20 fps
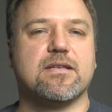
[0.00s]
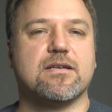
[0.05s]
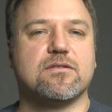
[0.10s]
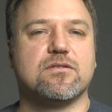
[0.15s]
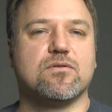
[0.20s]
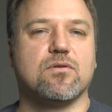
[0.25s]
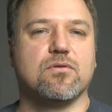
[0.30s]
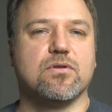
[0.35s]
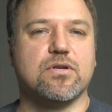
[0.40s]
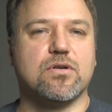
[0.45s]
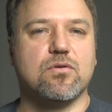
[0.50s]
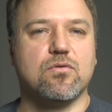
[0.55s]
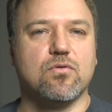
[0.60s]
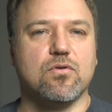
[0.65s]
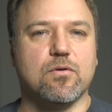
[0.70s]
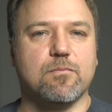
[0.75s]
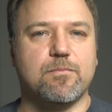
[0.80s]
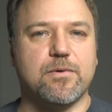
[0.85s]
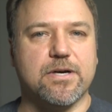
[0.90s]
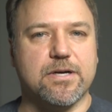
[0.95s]
That's totally
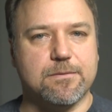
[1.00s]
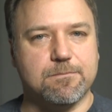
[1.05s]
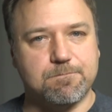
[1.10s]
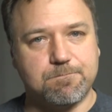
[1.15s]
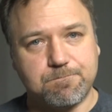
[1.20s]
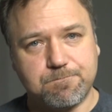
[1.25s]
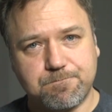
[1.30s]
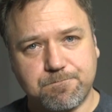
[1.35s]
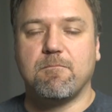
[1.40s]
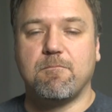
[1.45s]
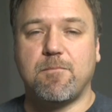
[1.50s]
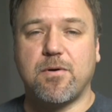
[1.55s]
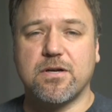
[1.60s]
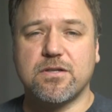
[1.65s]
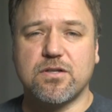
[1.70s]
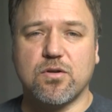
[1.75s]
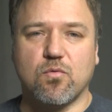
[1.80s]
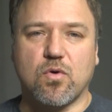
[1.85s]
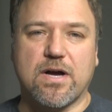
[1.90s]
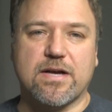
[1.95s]
cool. But
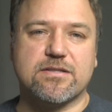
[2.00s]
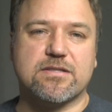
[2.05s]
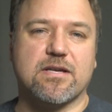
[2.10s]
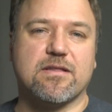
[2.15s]
budget-wise,